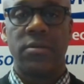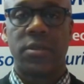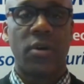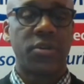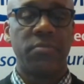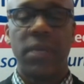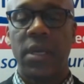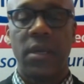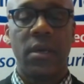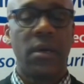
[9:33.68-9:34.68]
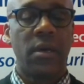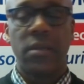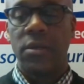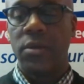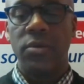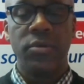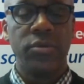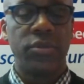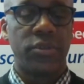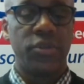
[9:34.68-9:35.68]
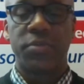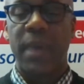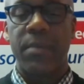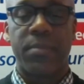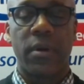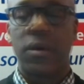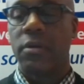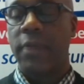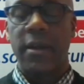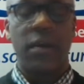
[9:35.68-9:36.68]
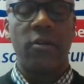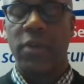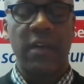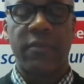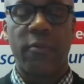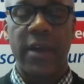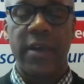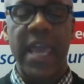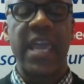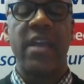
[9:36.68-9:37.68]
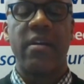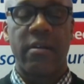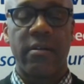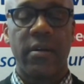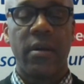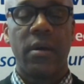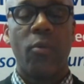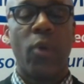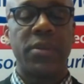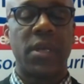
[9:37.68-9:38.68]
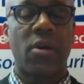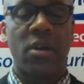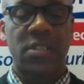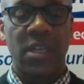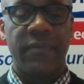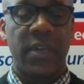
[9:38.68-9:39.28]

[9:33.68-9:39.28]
social media, the news, newspaper, radio, whatever way, they hear what the cost of living